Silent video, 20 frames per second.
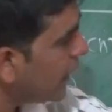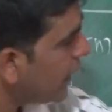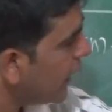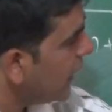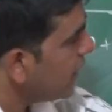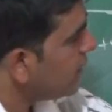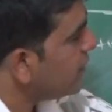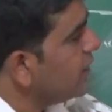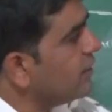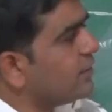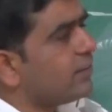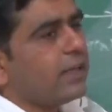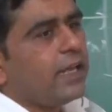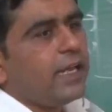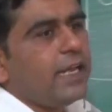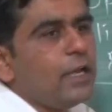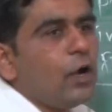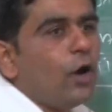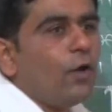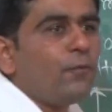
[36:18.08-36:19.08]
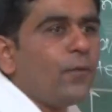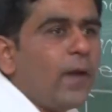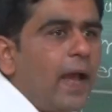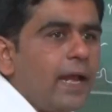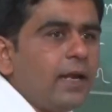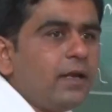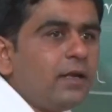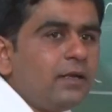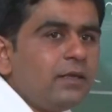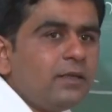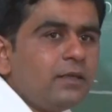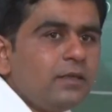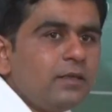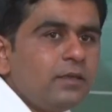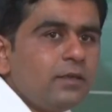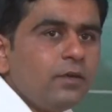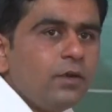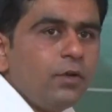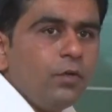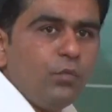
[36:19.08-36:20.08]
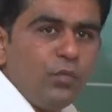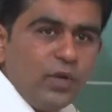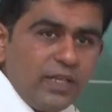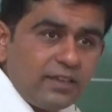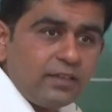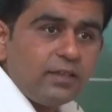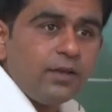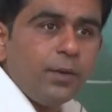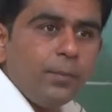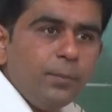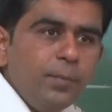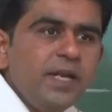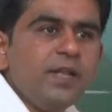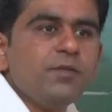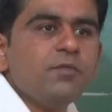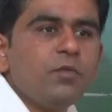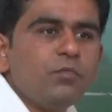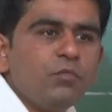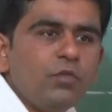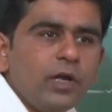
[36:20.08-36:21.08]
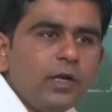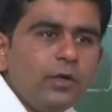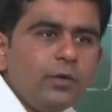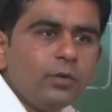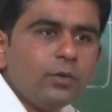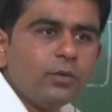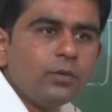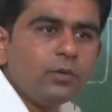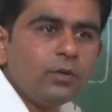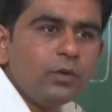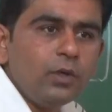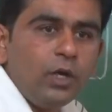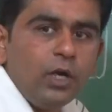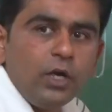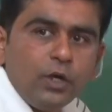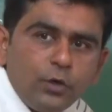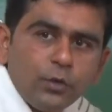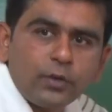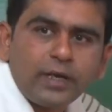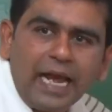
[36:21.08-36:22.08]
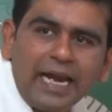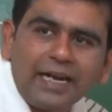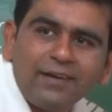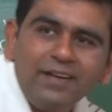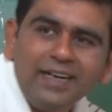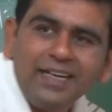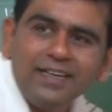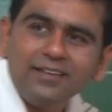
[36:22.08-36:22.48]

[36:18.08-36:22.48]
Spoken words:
get this E of n with minimum value. To calculate